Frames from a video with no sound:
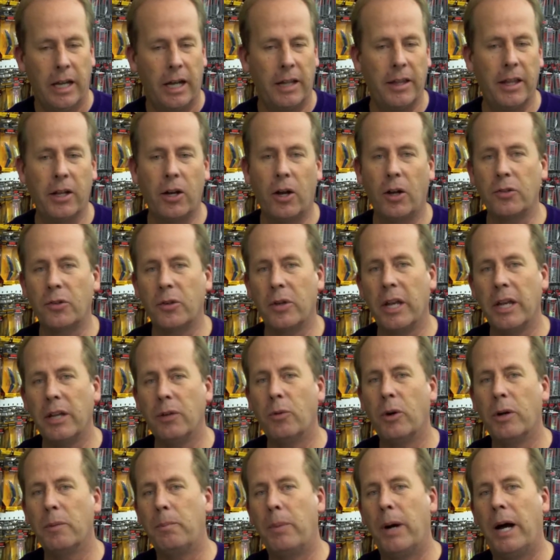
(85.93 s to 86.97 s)
And then also
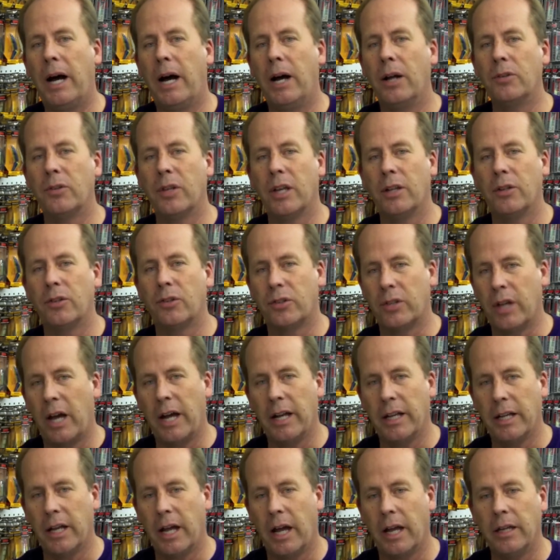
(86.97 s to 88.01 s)
81 Ponds and
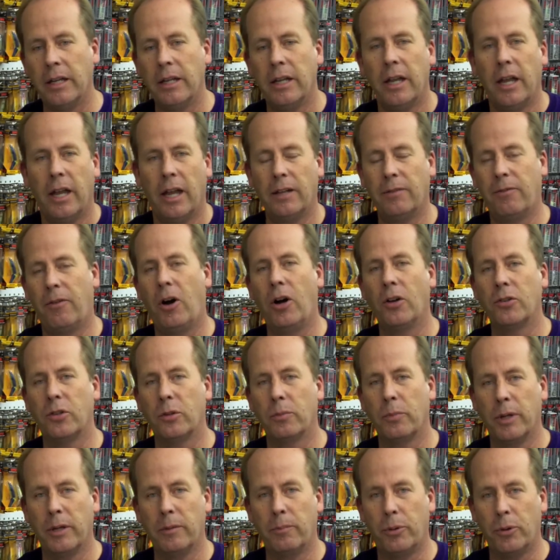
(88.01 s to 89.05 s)
Sinai have
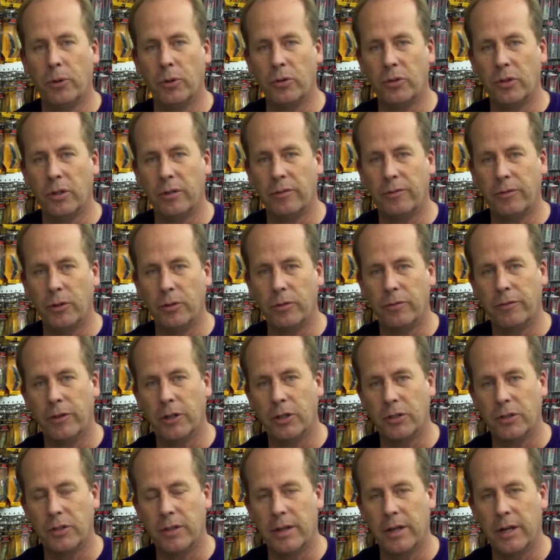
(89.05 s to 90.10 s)
also been producing a few
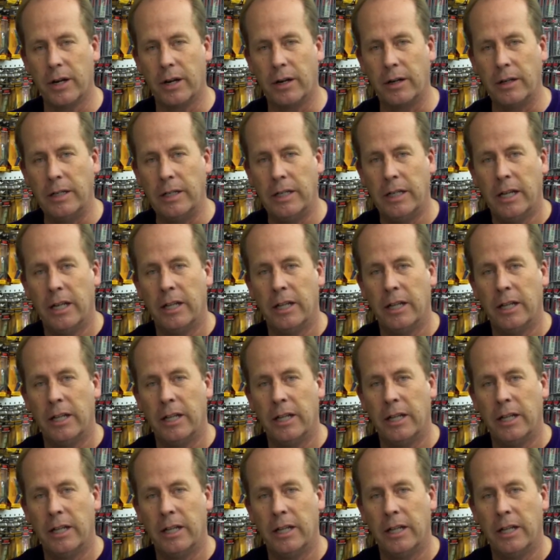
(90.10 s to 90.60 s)
fish there.